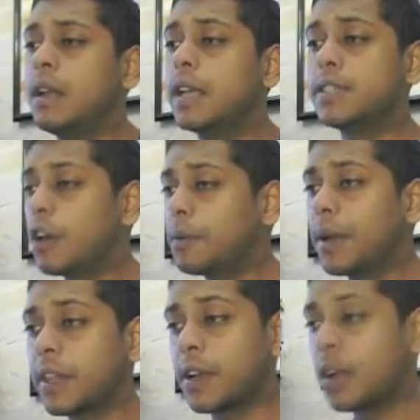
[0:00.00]
It's all
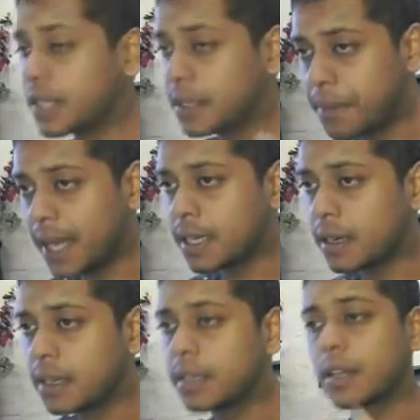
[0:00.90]
about the constant
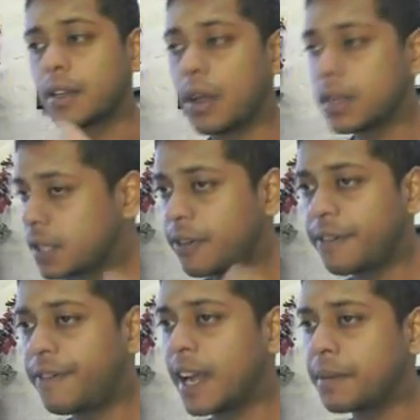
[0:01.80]
beta, the constant
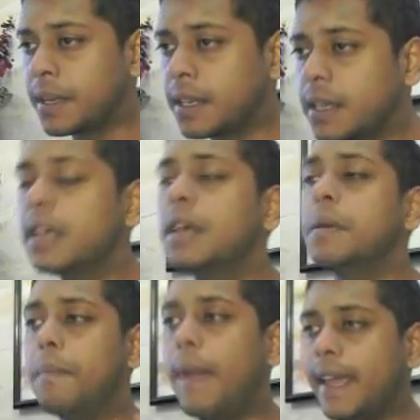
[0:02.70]
refinement,
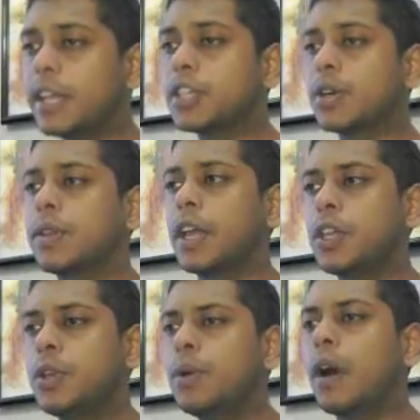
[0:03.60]
making sure that
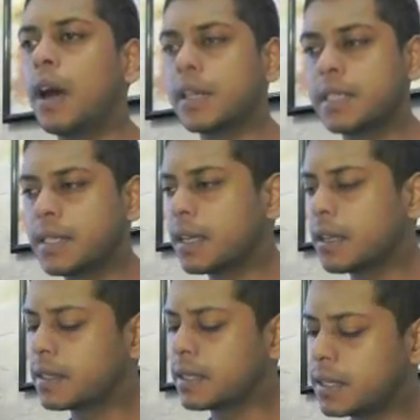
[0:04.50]
you are
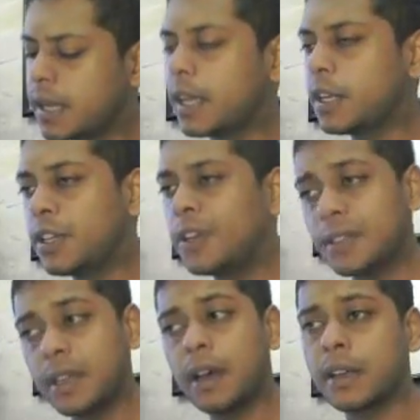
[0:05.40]
still sticking to your
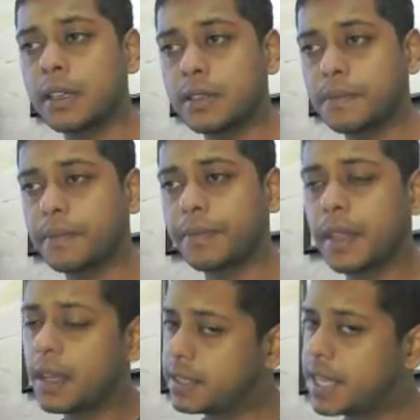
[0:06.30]
targets.
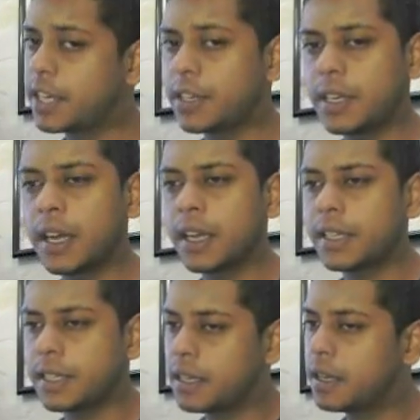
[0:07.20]
Set your
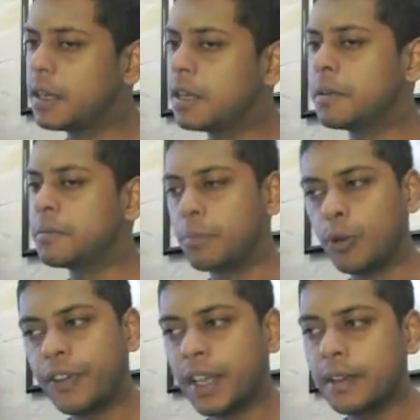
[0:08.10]
targets,
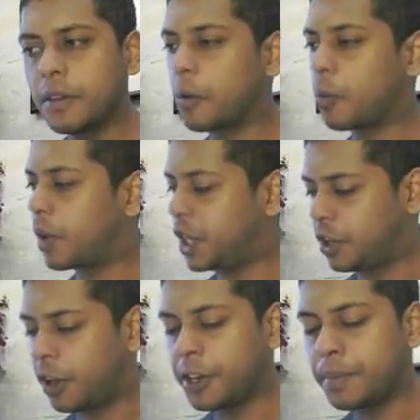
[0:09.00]
move in when you
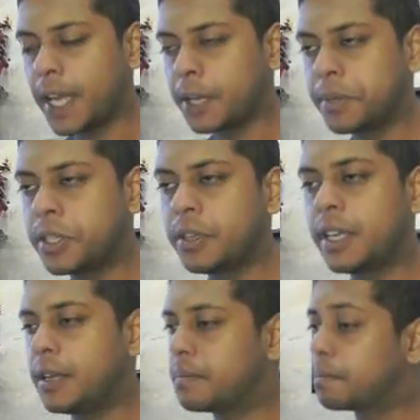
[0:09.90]
got your buy
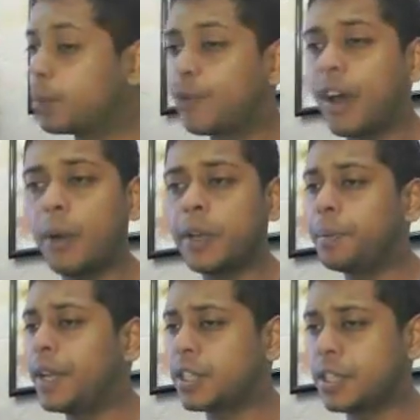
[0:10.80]
opportunity, move out when
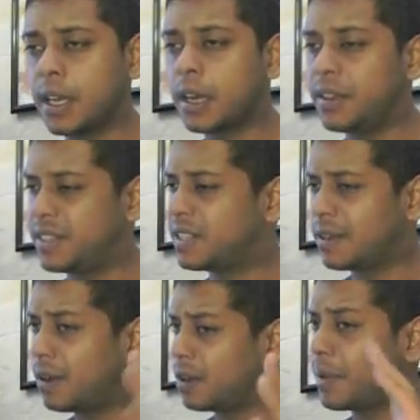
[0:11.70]
you meet your targets. It's
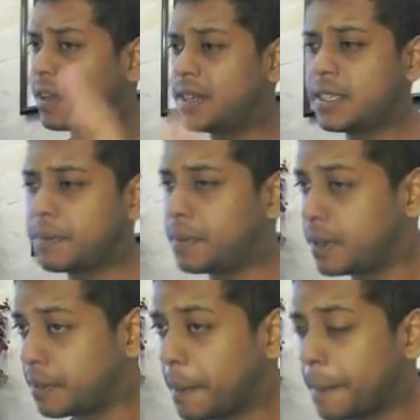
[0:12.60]
all about discipline.